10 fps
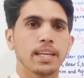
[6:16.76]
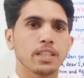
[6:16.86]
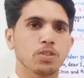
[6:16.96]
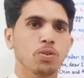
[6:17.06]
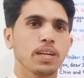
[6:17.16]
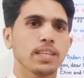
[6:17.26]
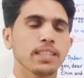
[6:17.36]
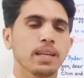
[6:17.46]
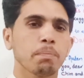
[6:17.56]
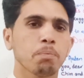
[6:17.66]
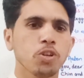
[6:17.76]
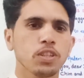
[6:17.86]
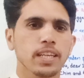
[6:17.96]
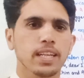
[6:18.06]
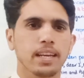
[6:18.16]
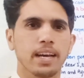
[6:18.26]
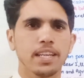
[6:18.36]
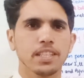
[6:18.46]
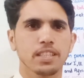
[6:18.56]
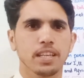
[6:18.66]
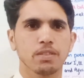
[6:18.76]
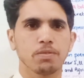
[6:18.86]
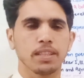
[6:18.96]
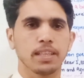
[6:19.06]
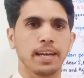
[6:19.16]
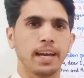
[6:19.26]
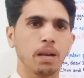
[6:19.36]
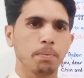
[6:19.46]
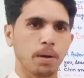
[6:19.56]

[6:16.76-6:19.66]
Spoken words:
So it is the poetic license with the help